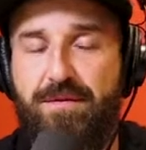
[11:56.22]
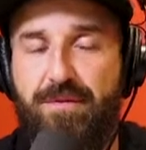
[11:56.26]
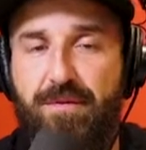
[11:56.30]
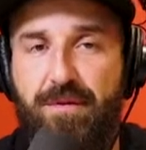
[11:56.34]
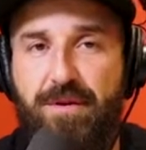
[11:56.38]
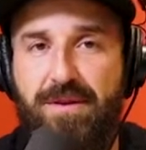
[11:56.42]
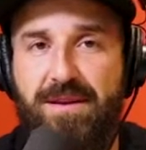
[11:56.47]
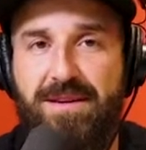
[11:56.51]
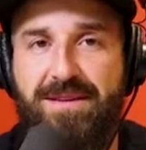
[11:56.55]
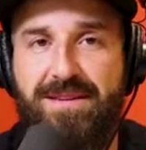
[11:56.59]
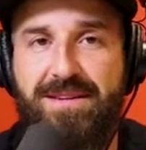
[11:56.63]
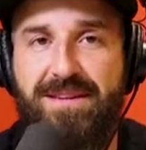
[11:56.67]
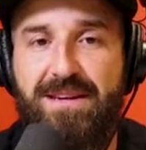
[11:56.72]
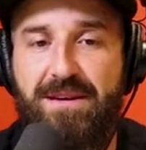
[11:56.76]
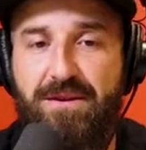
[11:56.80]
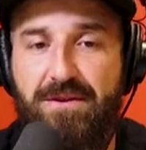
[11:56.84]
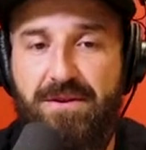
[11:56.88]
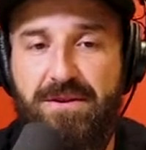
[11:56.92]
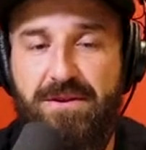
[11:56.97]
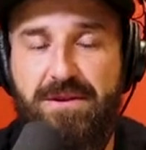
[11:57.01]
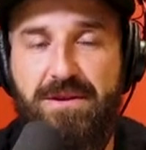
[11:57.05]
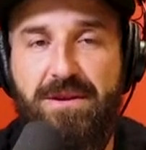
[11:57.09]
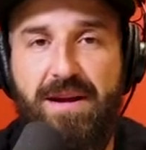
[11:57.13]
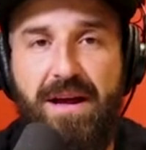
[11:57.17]
for the
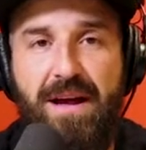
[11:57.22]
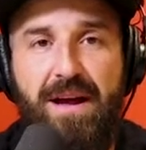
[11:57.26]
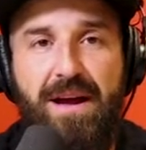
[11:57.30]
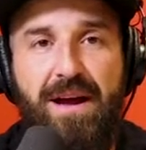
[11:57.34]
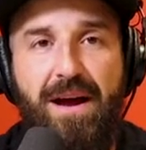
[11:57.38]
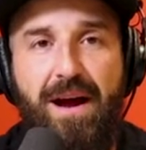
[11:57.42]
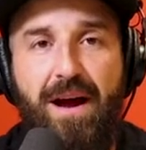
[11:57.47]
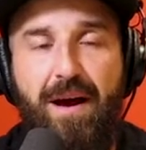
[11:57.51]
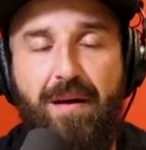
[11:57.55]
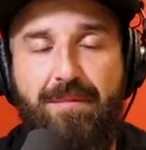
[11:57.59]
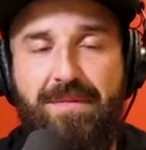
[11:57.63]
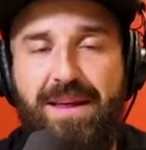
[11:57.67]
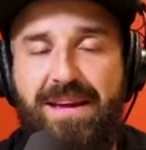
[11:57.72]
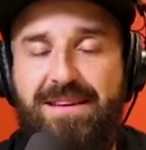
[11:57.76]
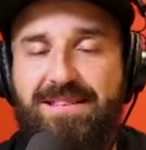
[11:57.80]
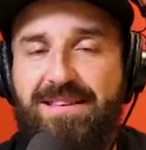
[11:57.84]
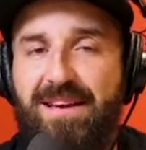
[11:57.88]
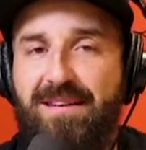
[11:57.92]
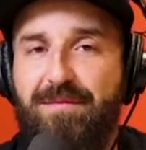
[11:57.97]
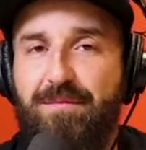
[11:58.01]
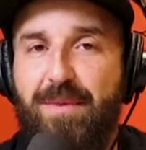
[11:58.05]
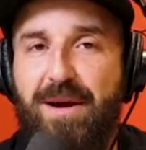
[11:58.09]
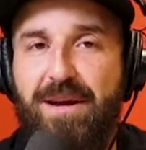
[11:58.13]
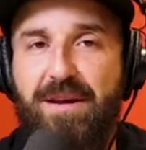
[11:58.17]
dealer. They
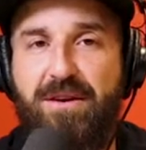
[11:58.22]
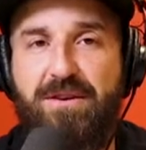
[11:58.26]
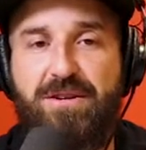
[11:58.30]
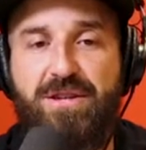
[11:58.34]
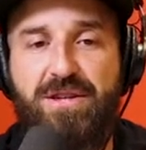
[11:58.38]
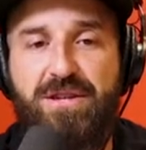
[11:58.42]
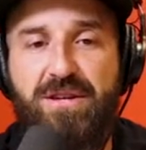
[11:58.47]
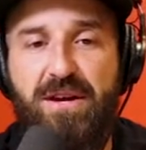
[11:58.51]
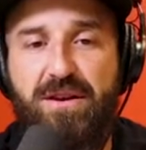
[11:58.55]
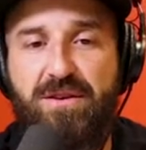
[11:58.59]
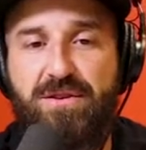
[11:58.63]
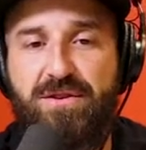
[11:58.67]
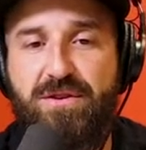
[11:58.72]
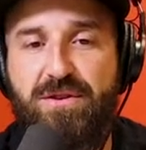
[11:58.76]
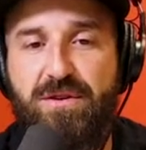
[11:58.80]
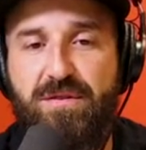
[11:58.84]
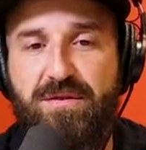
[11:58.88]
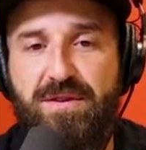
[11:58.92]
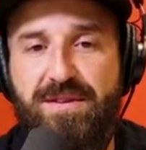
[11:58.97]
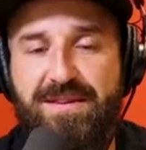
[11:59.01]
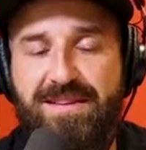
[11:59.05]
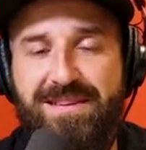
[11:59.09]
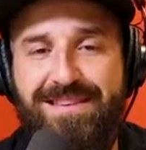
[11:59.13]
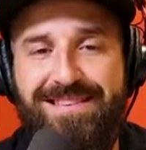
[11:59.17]
save money on shuttle
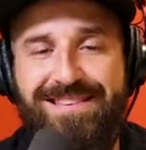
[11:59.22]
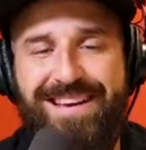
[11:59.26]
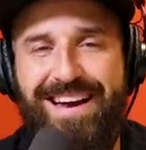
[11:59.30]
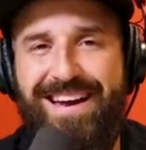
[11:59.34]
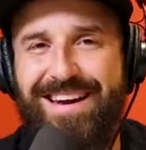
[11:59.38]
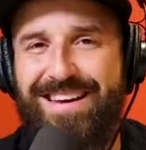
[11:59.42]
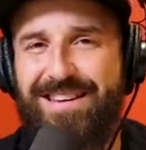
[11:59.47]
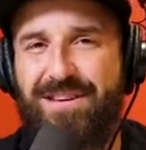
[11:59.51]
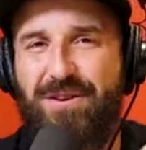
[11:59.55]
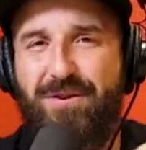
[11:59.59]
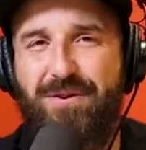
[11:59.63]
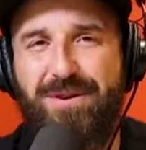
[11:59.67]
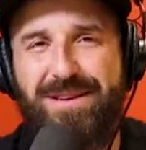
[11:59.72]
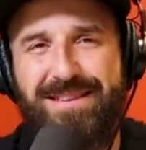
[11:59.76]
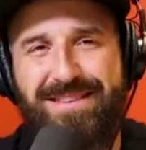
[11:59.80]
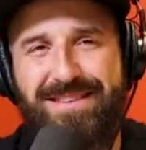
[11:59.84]
services. I get to go